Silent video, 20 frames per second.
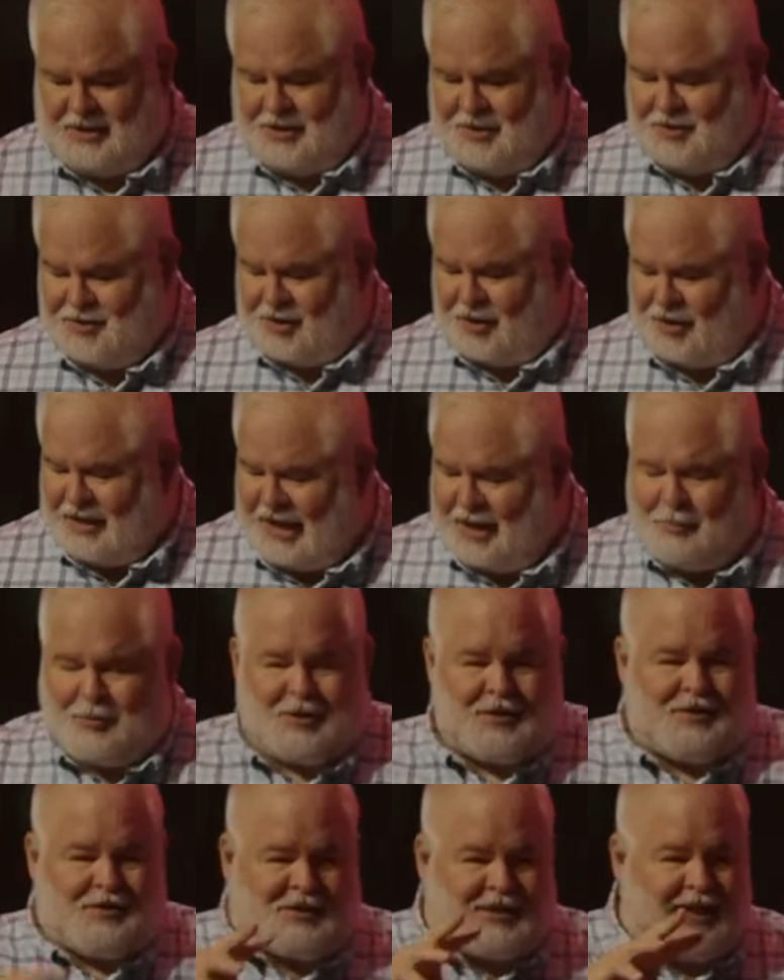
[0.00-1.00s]
So I'm going
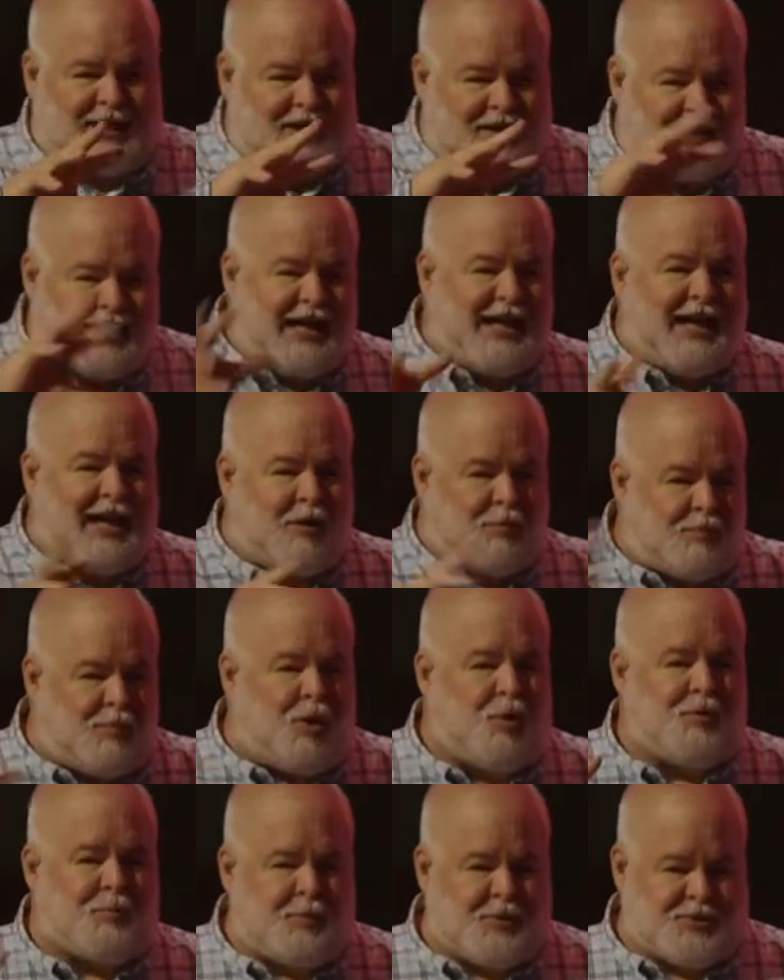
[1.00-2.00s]
to kind of lay out
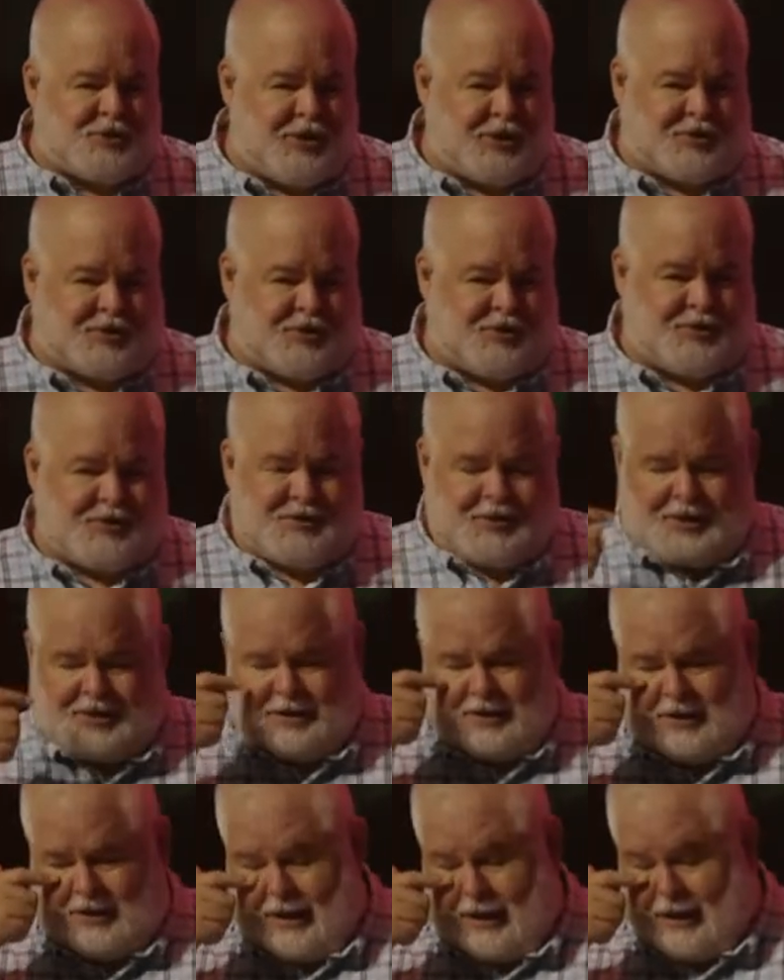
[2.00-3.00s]
both positions
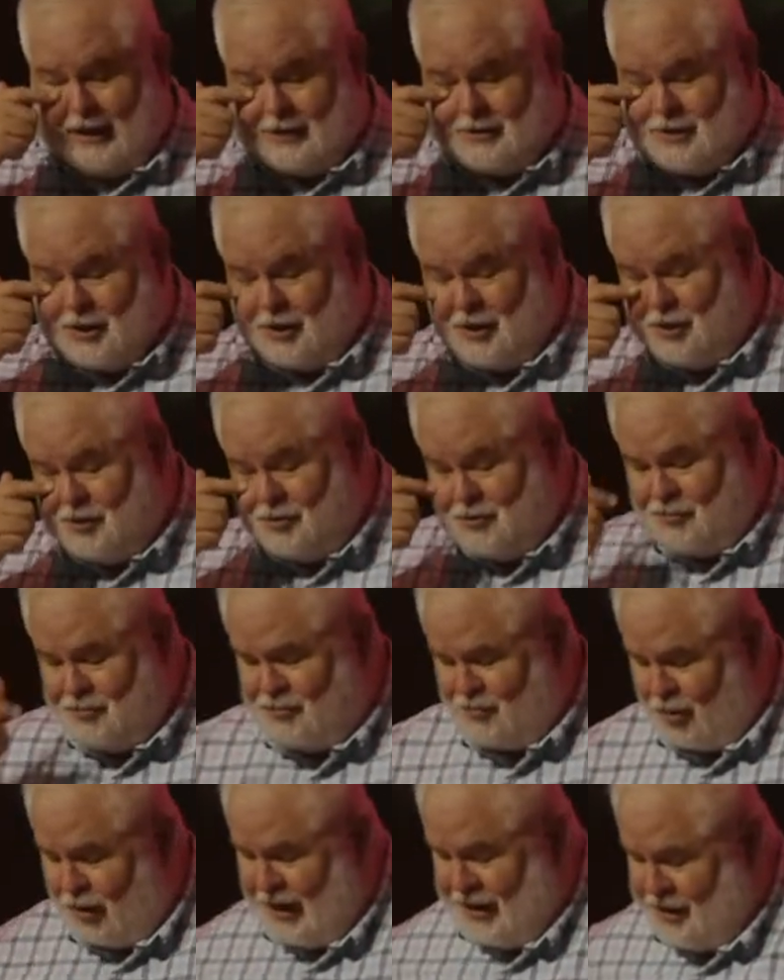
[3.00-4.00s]
and tell you
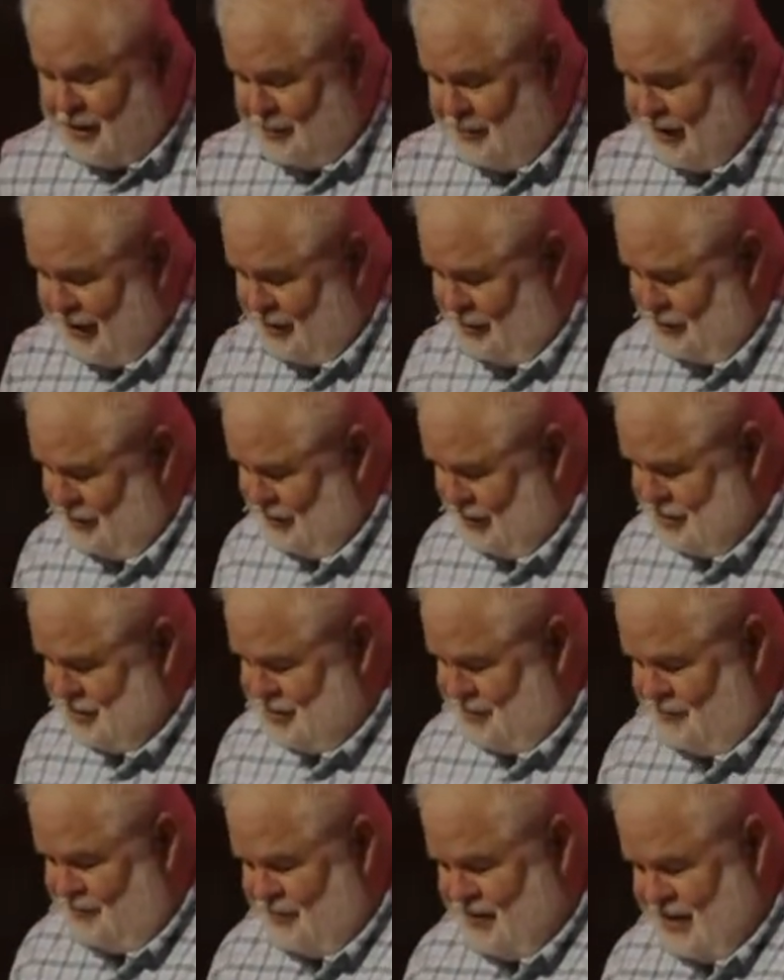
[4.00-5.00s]
where I come down on
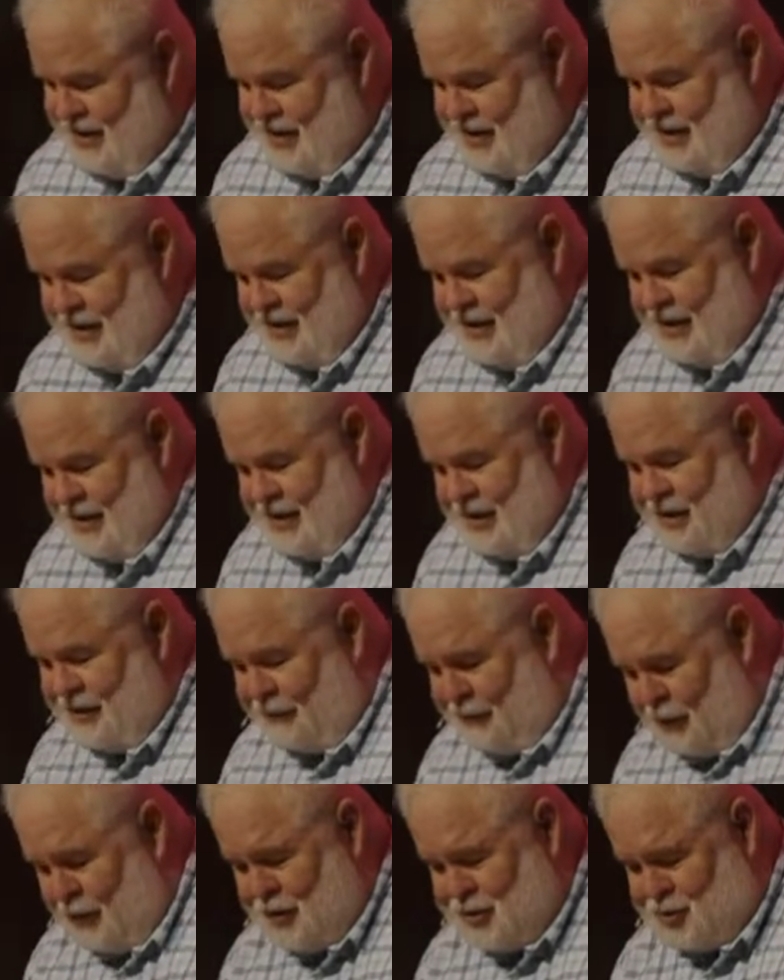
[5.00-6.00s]
this. The
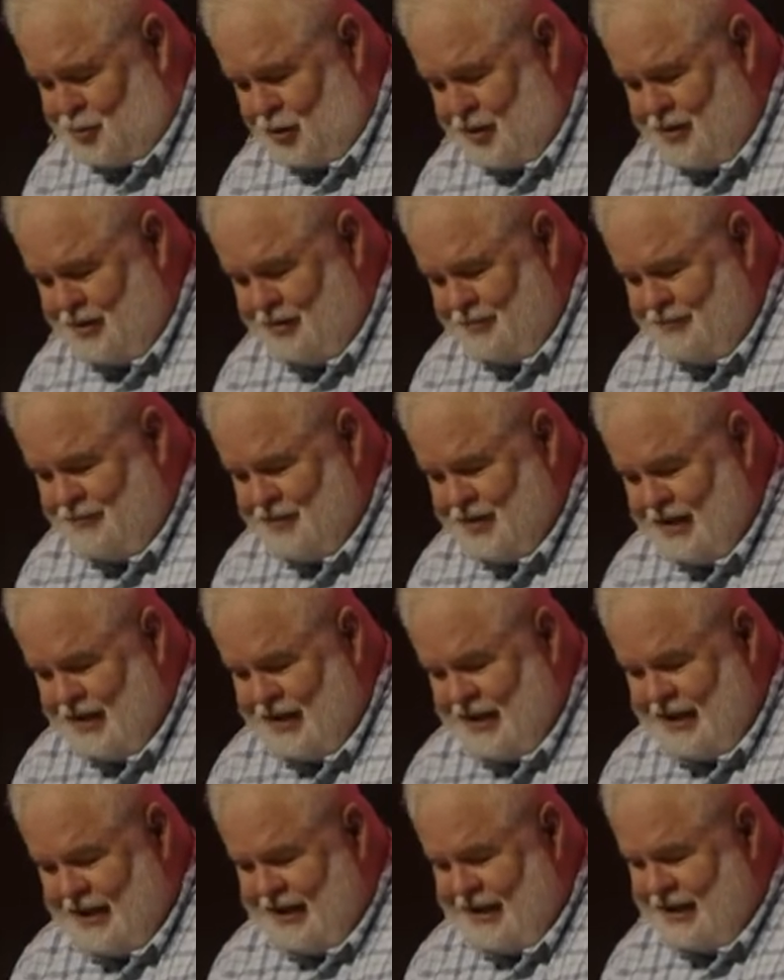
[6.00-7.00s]
first one
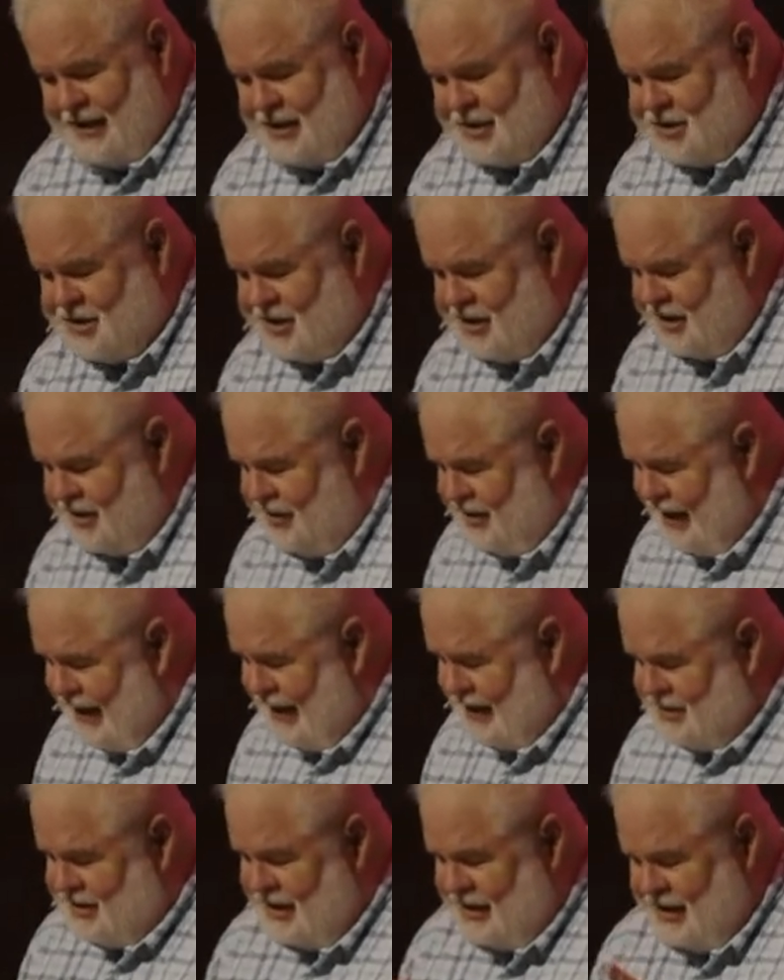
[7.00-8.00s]
is
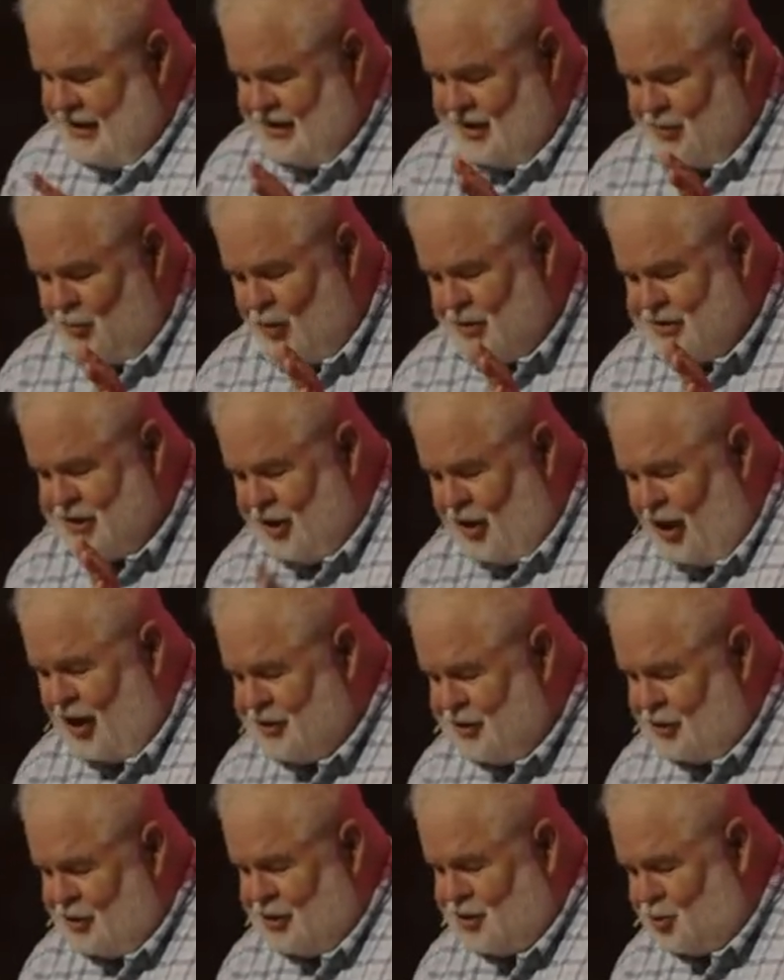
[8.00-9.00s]
that what the
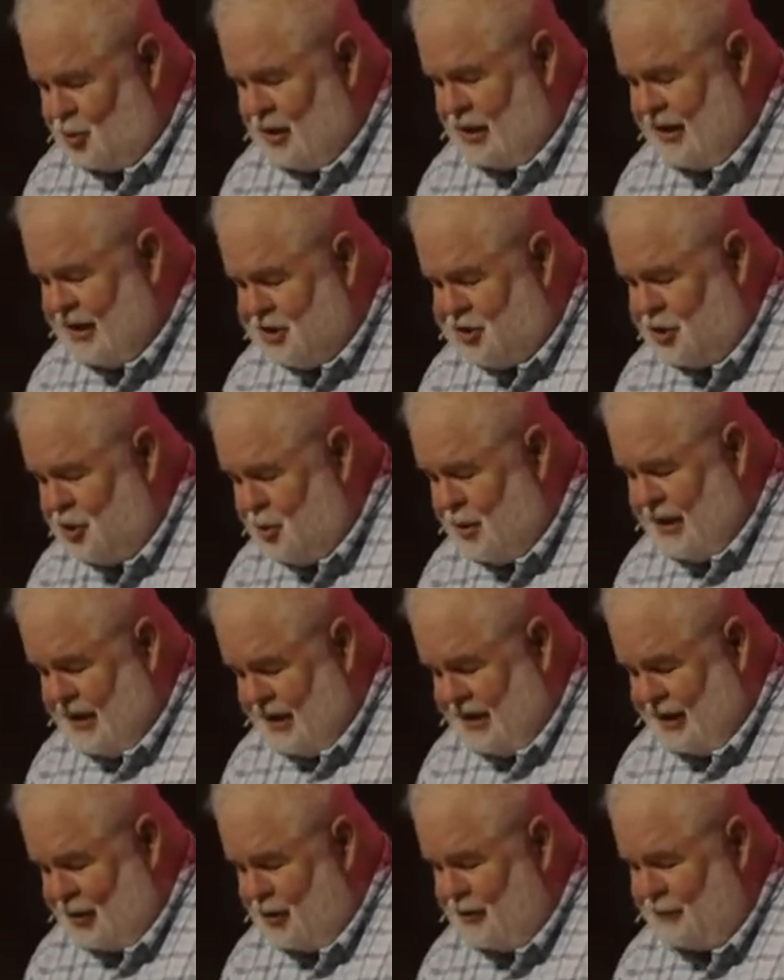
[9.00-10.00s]
author is really doing here,